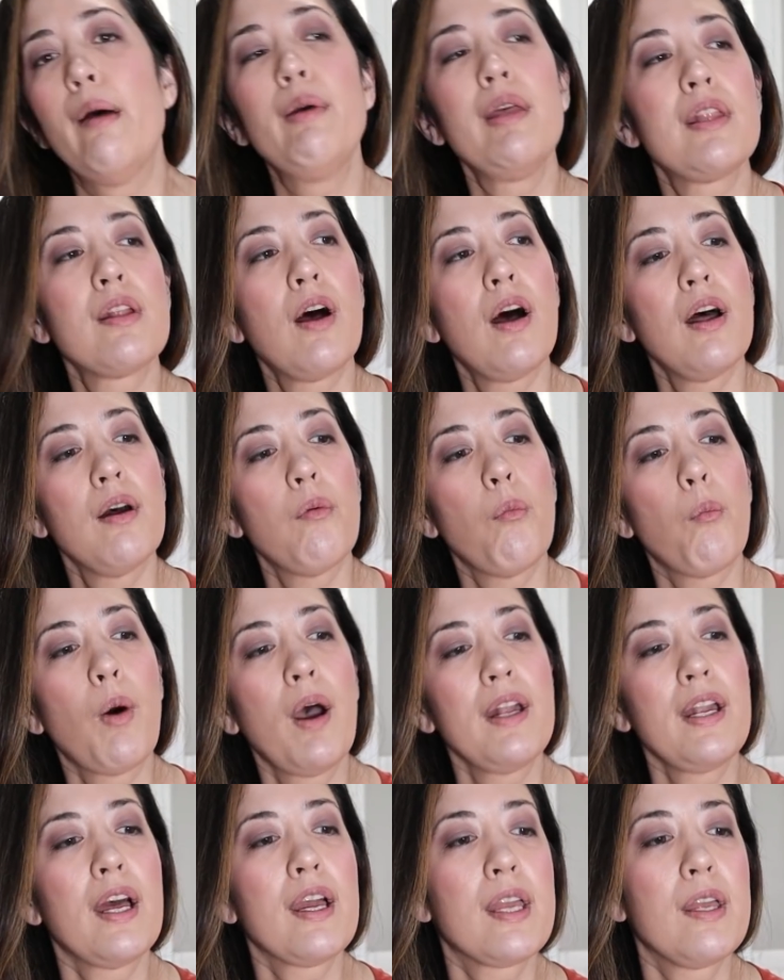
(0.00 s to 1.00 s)
And we thought,
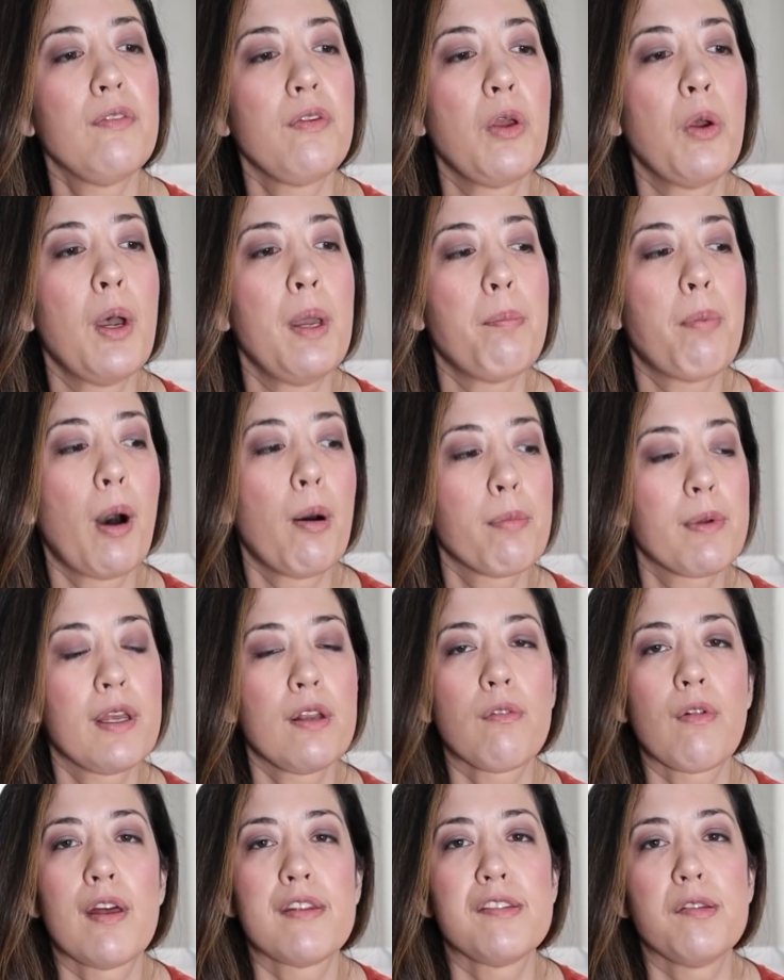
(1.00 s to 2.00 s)
why not give you a
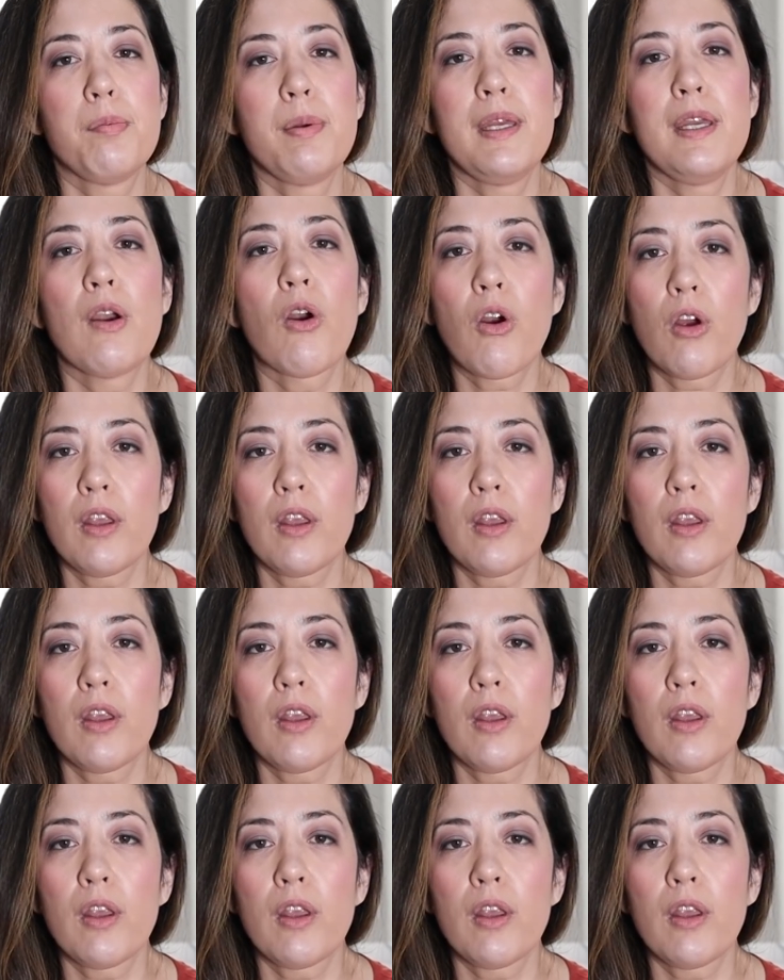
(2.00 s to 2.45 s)
pumpkin recipe